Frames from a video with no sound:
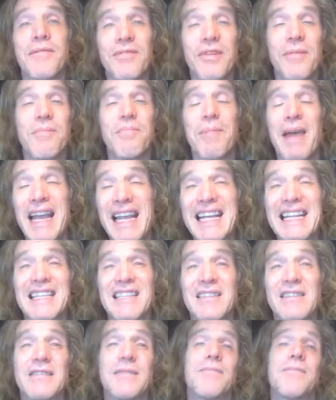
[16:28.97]
some
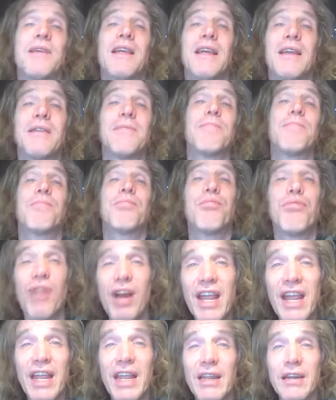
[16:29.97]
mechanism in
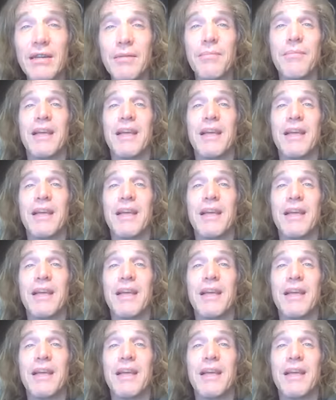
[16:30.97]
brain